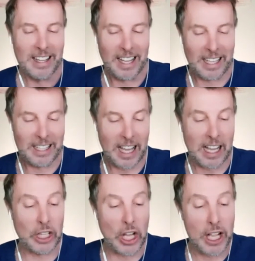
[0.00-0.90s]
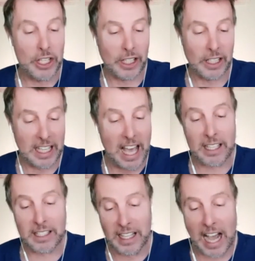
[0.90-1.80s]
like psychologically
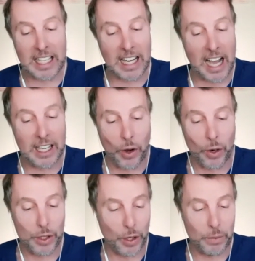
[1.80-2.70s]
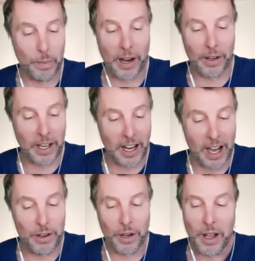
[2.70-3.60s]
yes ninety nine dollars looks better than a
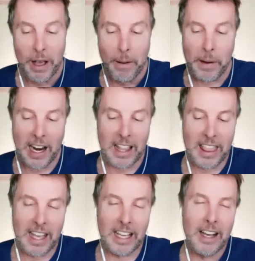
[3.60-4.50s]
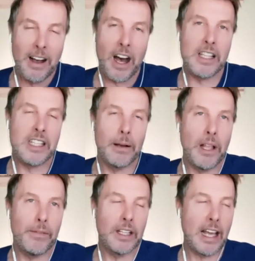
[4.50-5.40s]
hundred but yep. I think on some
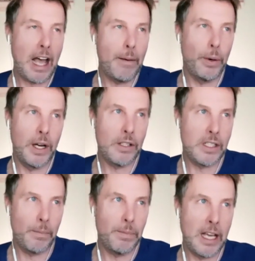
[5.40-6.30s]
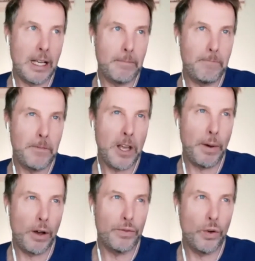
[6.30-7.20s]
level, like I put out something
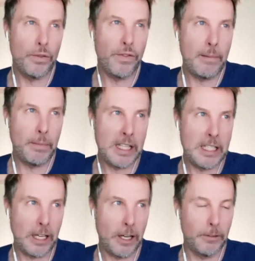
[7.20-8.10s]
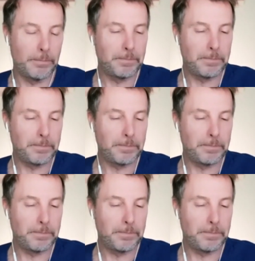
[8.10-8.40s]
about four or five months ago